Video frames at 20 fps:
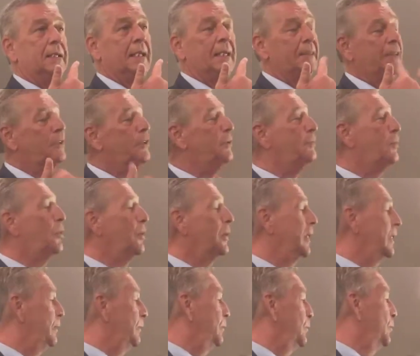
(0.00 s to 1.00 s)
And this
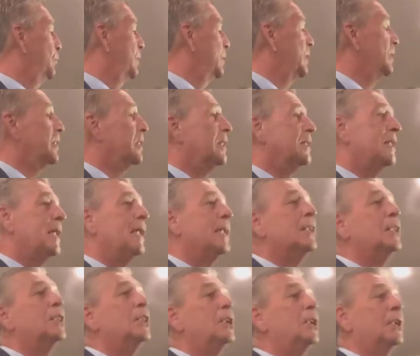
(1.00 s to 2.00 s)
morning, we're just going to
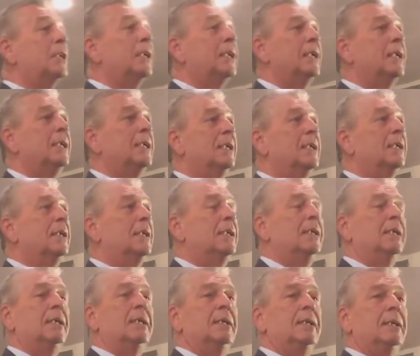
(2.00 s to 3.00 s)
take a look
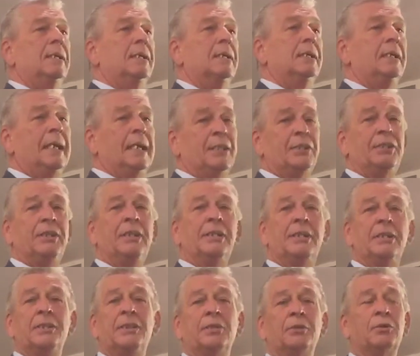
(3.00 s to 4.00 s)
at
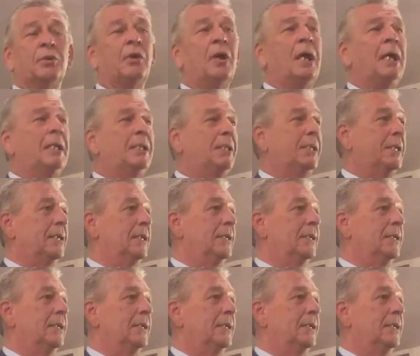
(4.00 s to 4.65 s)
Jesus the Christ